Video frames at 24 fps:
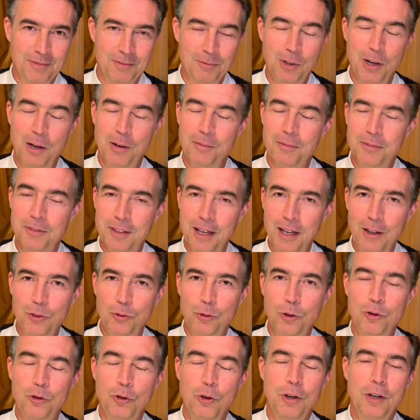Well, thanks
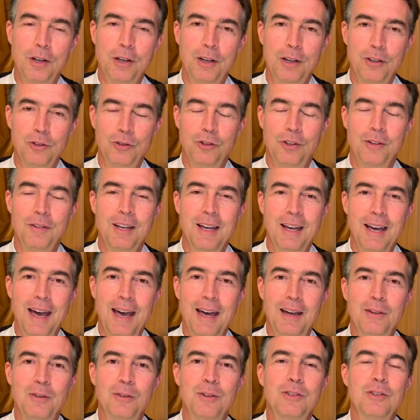for joining us,
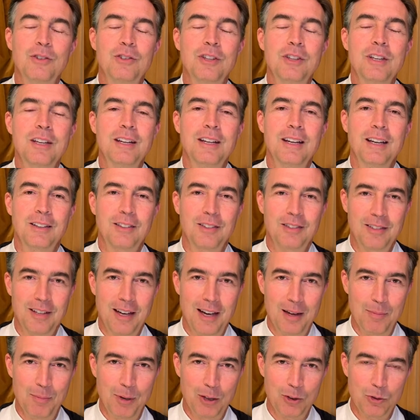and see you next
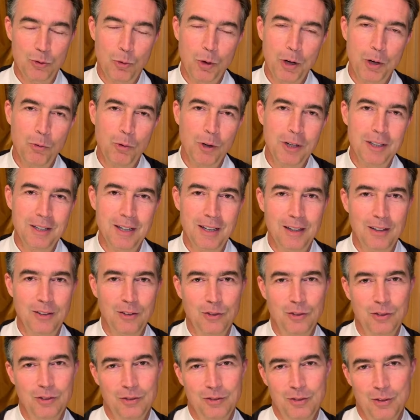time on 21
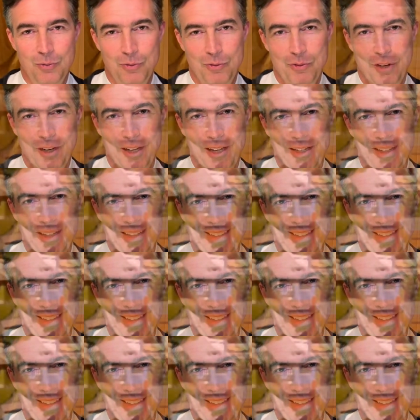Days to Fred.